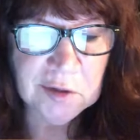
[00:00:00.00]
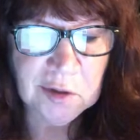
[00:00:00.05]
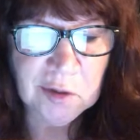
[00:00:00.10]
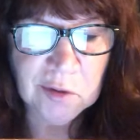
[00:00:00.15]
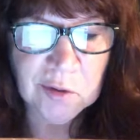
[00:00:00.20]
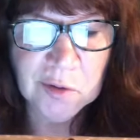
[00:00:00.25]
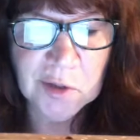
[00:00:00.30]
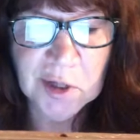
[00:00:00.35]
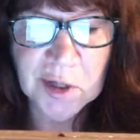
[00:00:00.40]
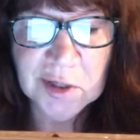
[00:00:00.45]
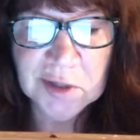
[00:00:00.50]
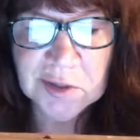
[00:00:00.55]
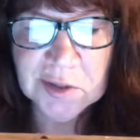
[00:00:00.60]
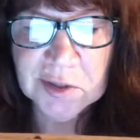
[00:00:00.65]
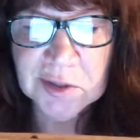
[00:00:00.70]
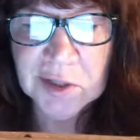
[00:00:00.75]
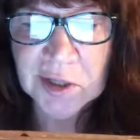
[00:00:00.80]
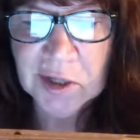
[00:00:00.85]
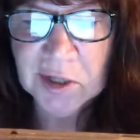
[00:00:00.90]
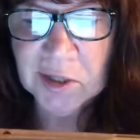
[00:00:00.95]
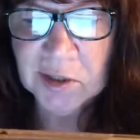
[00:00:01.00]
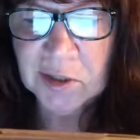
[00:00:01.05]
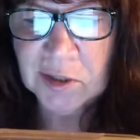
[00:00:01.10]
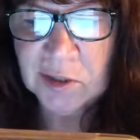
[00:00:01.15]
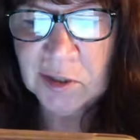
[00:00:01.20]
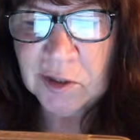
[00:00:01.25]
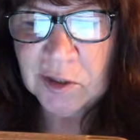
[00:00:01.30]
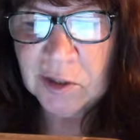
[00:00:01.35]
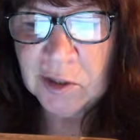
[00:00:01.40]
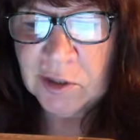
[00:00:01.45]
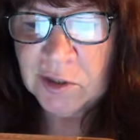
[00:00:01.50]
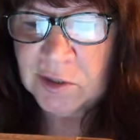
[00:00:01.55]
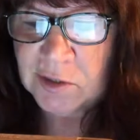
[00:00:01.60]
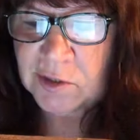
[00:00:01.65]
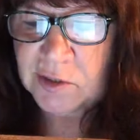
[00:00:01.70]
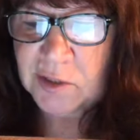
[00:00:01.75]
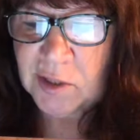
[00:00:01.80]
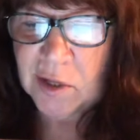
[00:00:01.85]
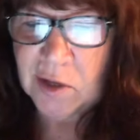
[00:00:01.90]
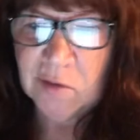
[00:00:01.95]
Don't hesitate
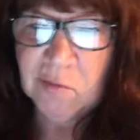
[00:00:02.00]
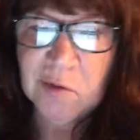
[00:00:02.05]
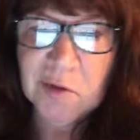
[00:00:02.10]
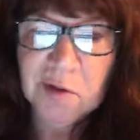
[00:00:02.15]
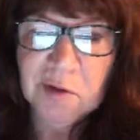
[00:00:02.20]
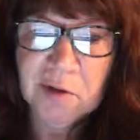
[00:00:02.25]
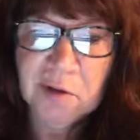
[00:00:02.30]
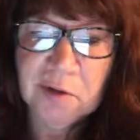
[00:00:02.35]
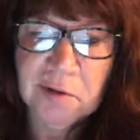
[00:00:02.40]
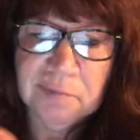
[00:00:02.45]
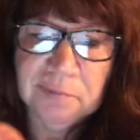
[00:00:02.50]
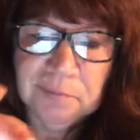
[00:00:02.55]
stay with it.